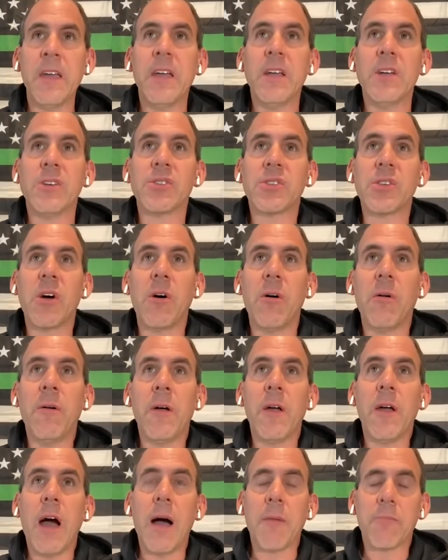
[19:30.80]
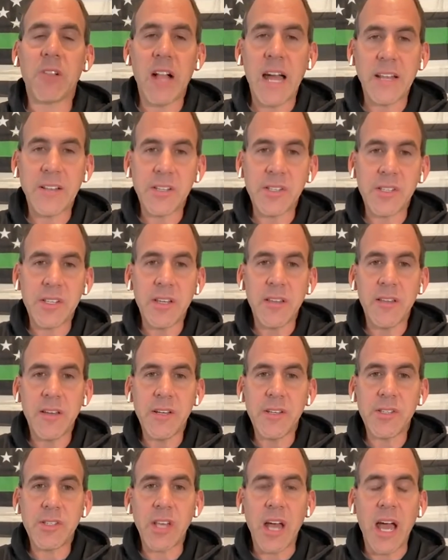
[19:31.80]
So I'm glad to see
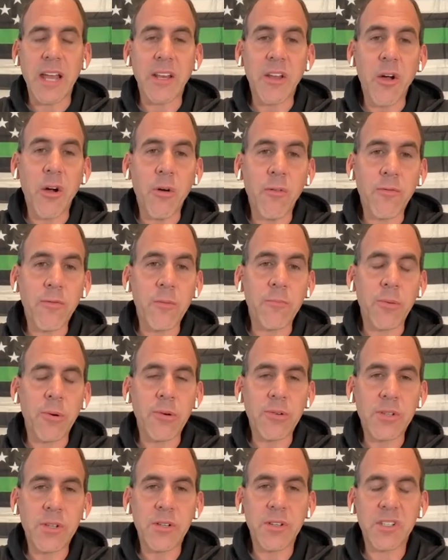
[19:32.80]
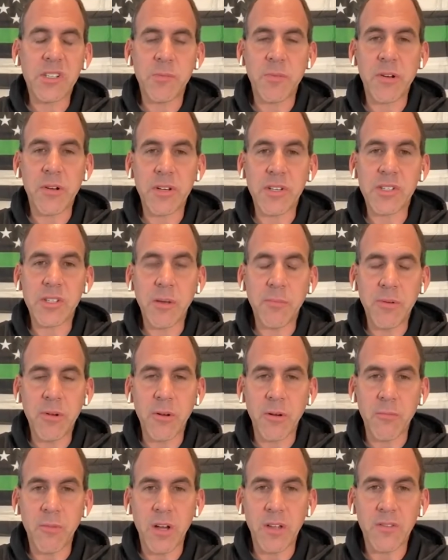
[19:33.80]
this. I know from personal experience up here
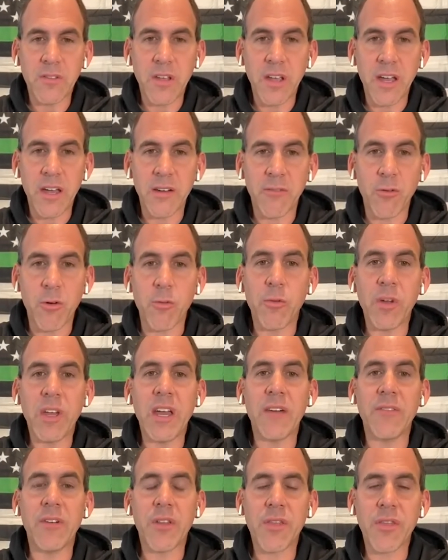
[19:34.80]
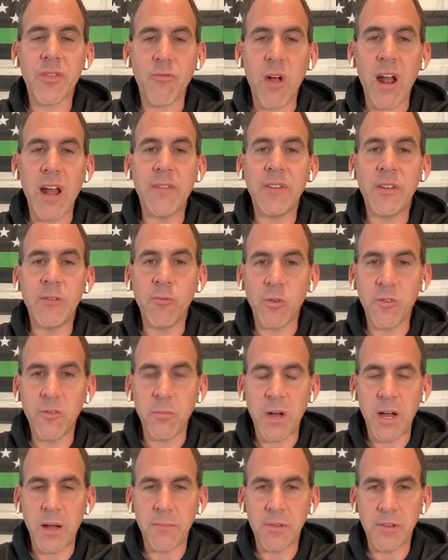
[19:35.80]
in Montana, where we have a thriving wolf
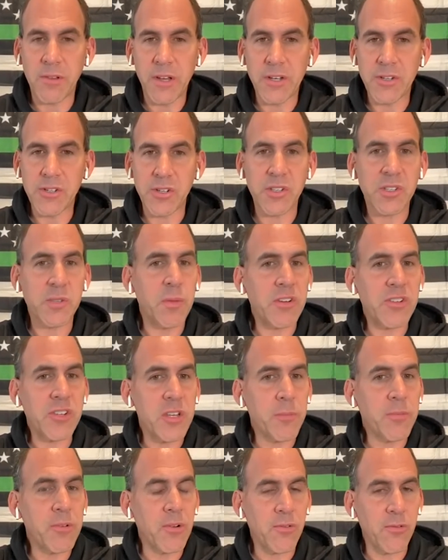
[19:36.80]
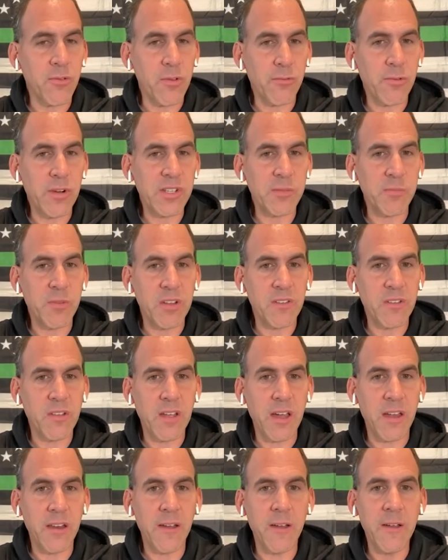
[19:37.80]
population, especially up here in Northwest
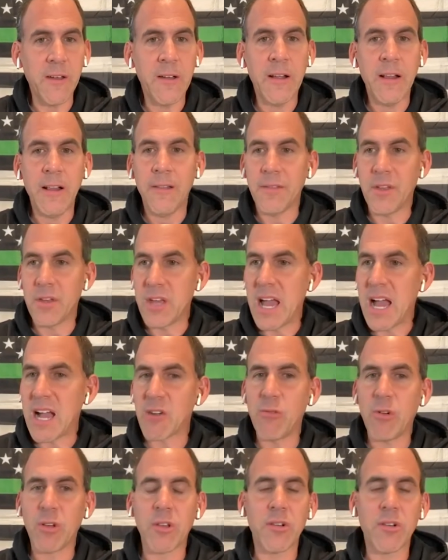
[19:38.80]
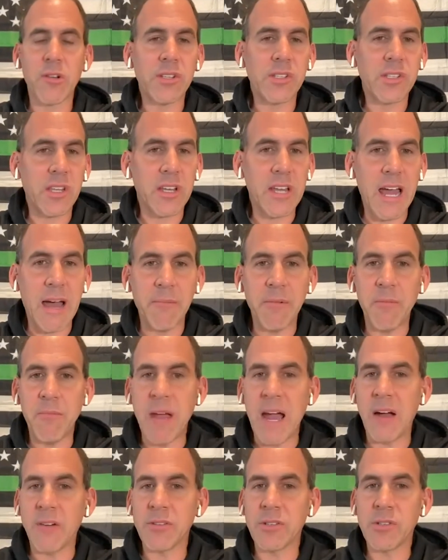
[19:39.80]
Montana, the Yak Wilderness, the Cabinet
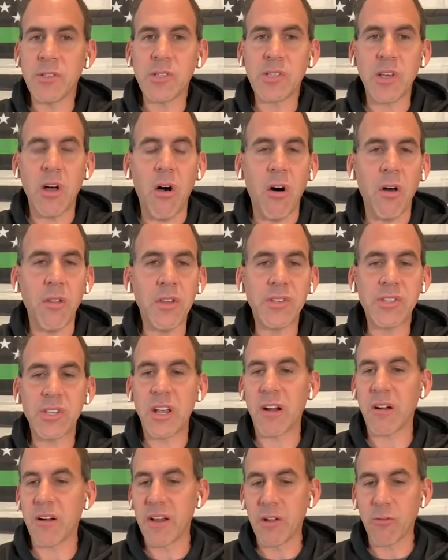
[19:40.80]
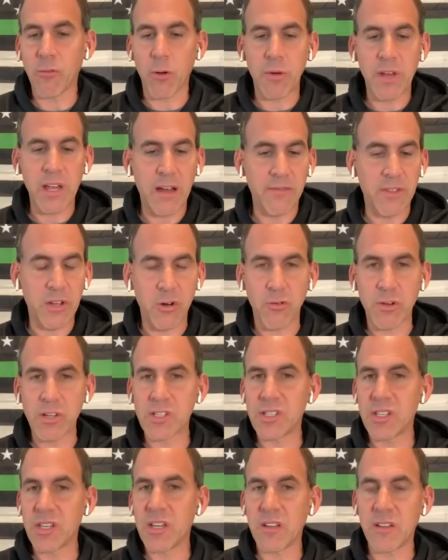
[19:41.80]
Mountains, all this area where we have the
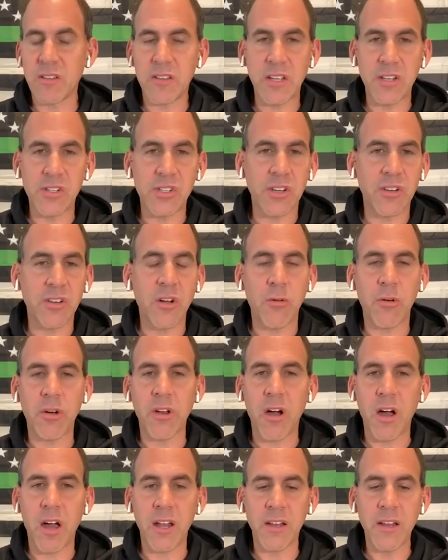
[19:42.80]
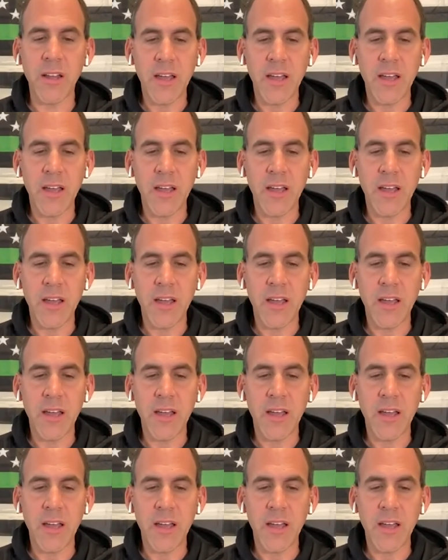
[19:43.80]
grizzly contingent going on.